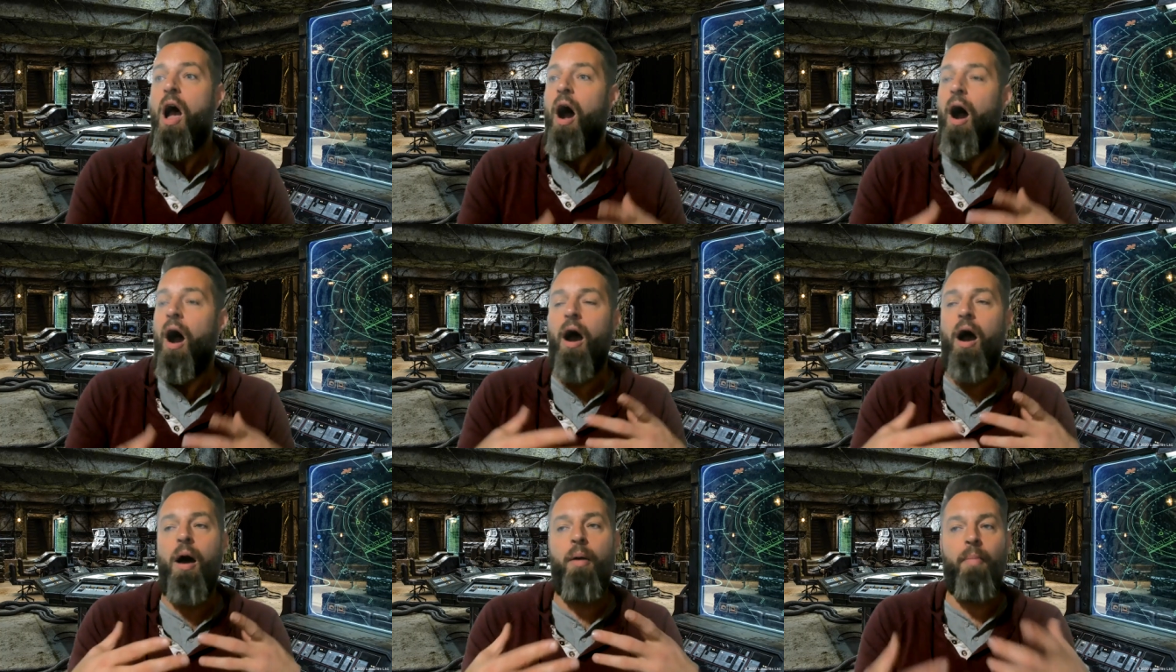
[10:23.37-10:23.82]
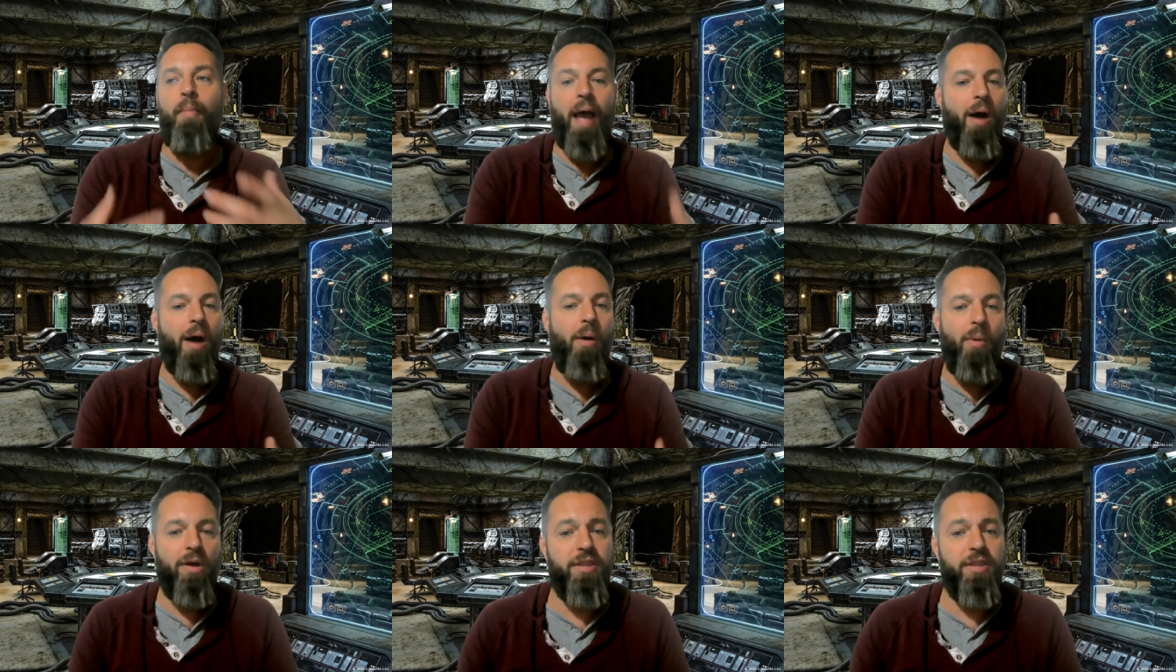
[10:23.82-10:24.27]
um,
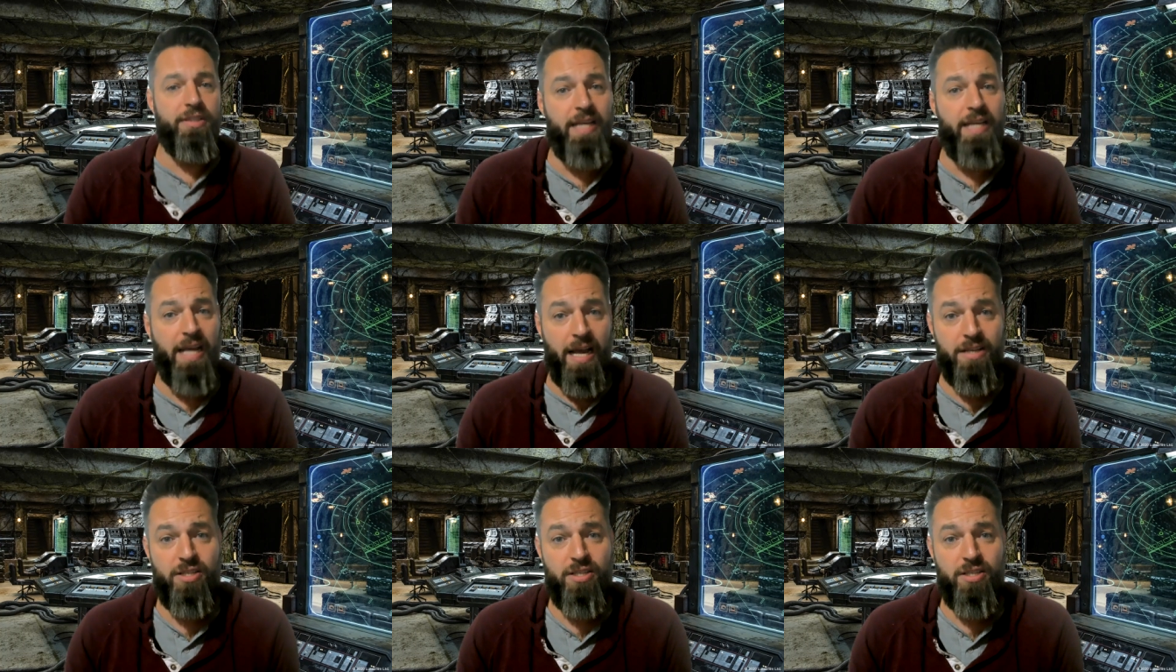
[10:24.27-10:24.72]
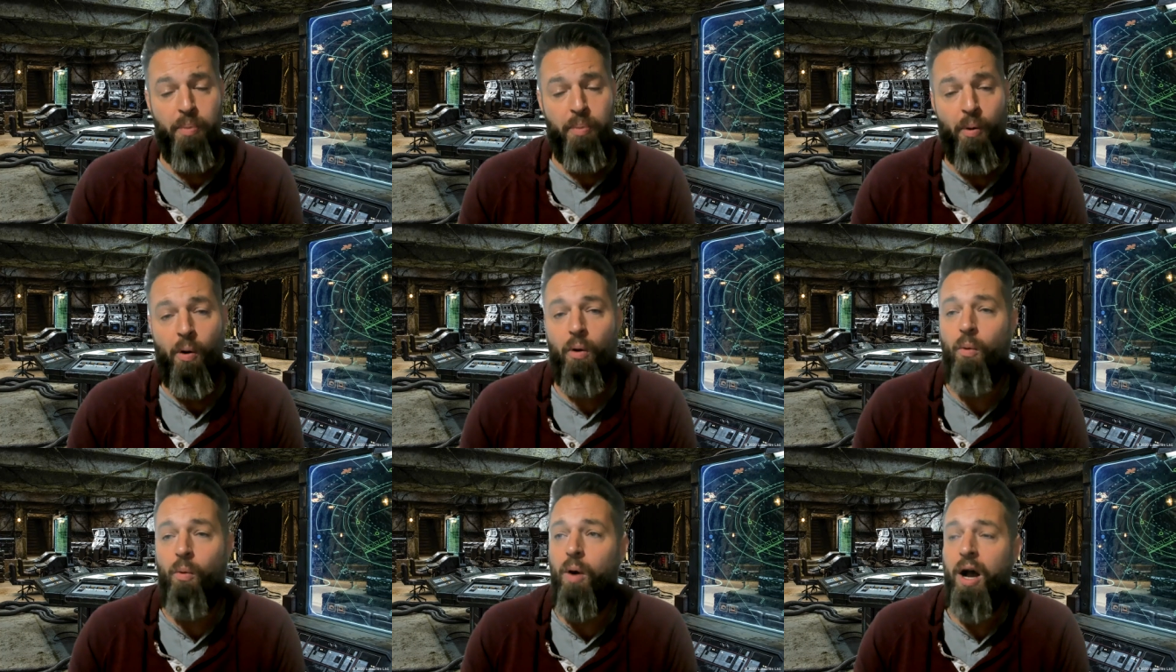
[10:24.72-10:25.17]
how well the tech
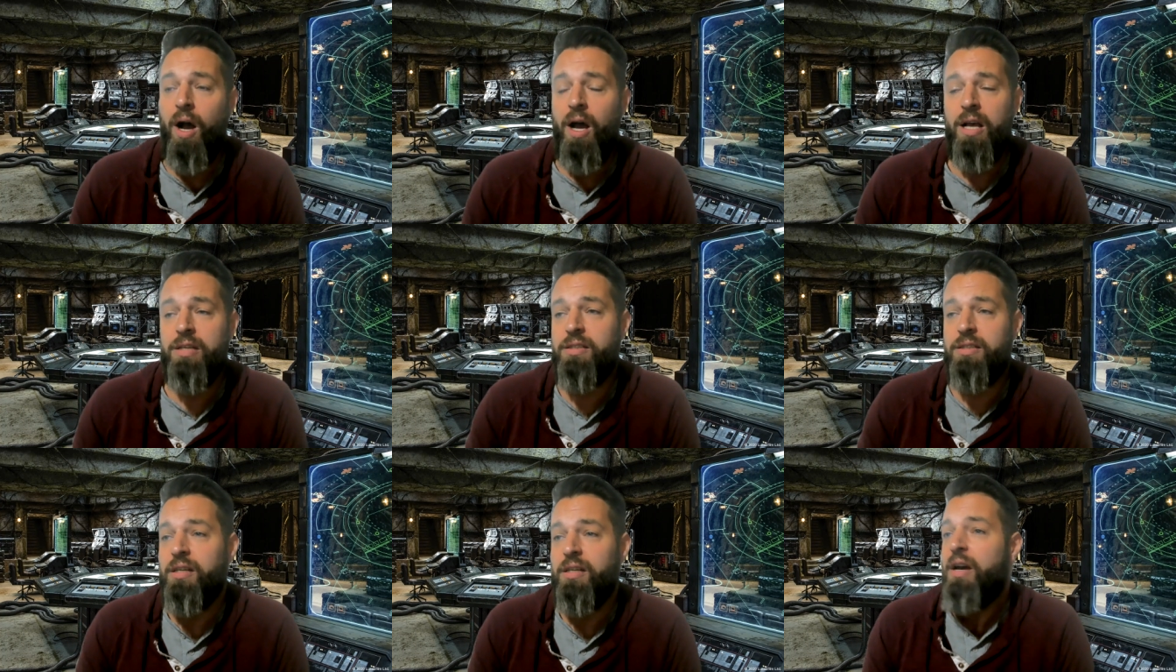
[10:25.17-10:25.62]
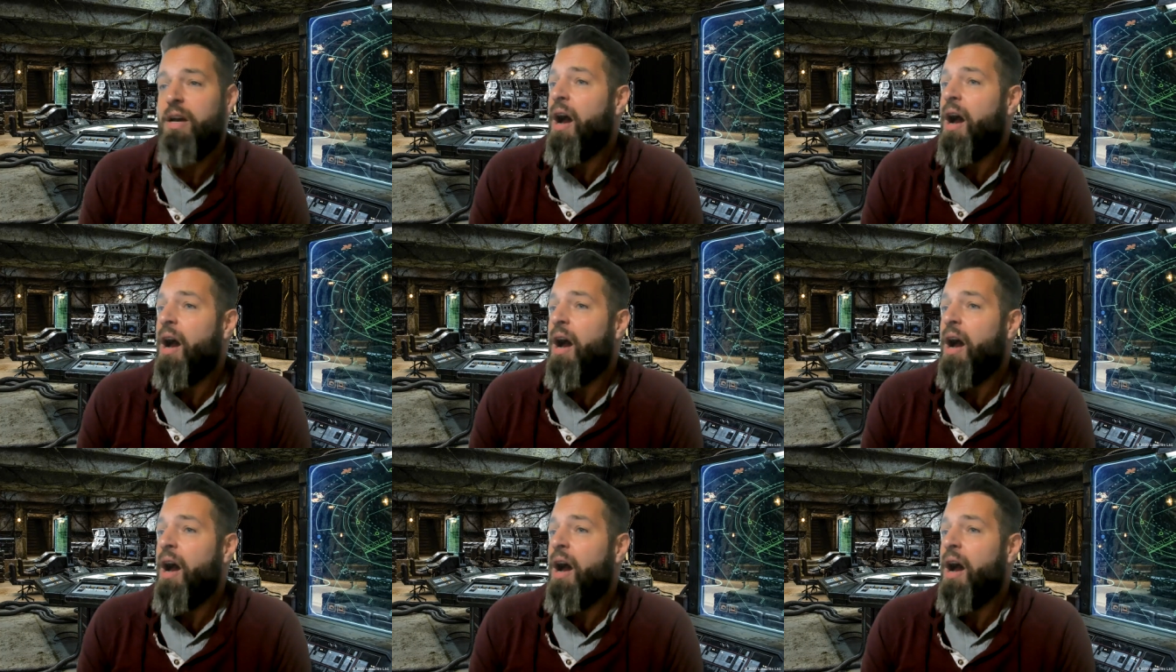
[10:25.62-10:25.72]
support was.